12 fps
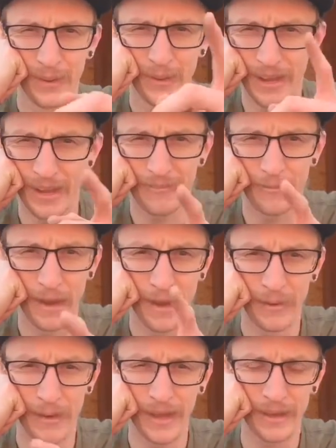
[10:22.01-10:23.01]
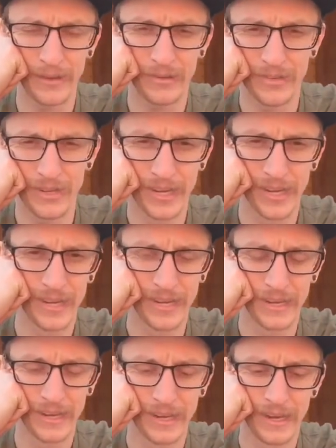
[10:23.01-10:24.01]
when I have my own house,
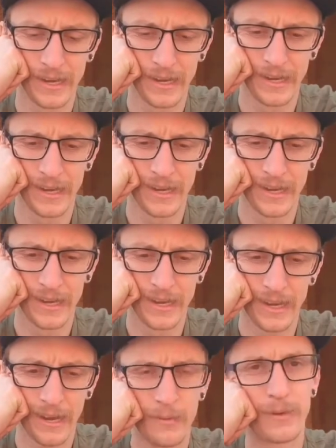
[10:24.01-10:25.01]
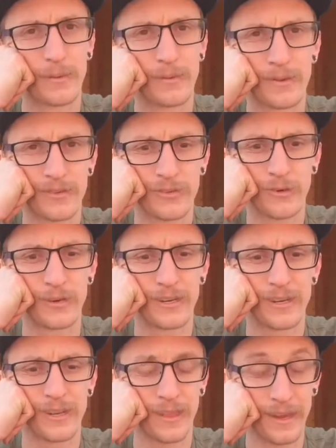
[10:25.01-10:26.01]
I'll be able to store
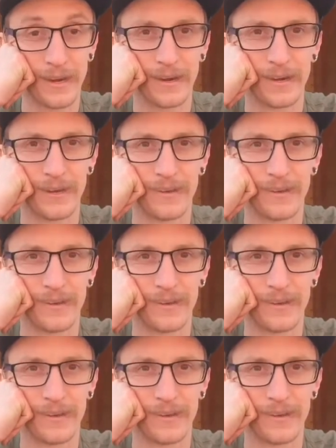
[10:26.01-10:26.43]
it there.